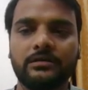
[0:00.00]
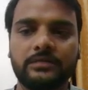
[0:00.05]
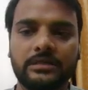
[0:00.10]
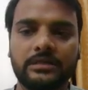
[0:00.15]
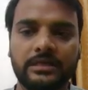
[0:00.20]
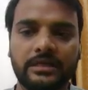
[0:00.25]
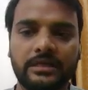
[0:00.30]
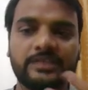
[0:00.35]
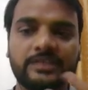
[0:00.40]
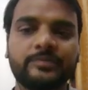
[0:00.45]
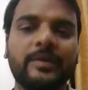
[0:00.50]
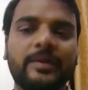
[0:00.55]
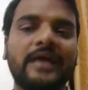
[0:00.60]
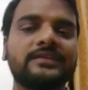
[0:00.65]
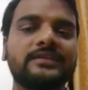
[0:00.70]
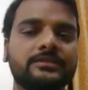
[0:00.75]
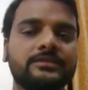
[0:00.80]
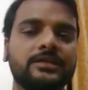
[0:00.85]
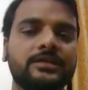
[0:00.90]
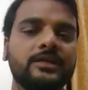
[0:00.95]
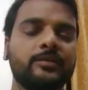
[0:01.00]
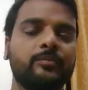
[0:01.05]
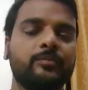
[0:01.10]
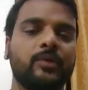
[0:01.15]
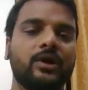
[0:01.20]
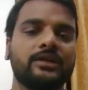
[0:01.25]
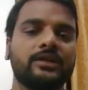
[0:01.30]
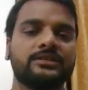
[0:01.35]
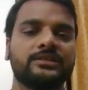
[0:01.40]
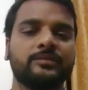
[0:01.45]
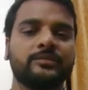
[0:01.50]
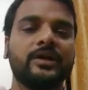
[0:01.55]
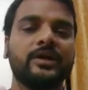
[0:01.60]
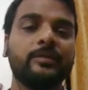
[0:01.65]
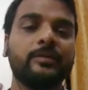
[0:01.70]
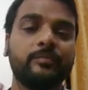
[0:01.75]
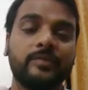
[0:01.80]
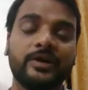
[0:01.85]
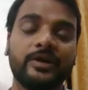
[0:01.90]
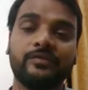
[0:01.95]
expansionary policy.
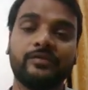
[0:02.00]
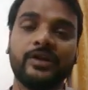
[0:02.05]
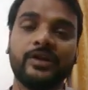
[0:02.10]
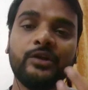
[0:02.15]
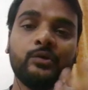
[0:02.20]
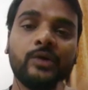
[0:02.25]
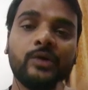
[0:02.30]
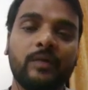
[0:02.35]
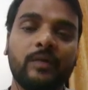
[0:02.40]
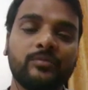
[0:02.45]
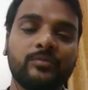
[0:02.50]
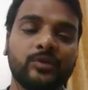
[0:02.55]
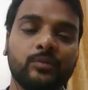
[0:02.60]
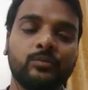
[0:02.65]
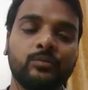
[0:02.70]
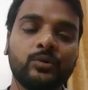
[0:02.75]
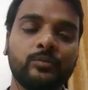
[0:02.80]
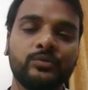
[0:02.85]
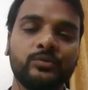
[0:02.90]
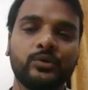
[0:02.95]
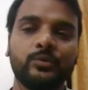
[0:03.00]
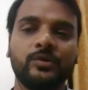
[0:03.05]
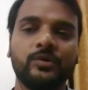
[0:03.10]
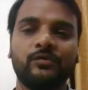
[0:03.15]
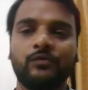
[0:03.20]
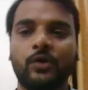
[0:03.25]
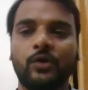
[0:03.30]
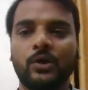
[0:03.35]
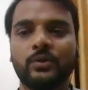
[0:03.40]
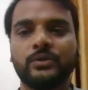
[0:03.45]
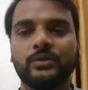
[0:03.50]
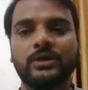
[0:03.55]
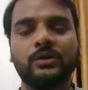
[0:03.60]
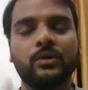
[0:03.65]
When you have the boom, you will follow the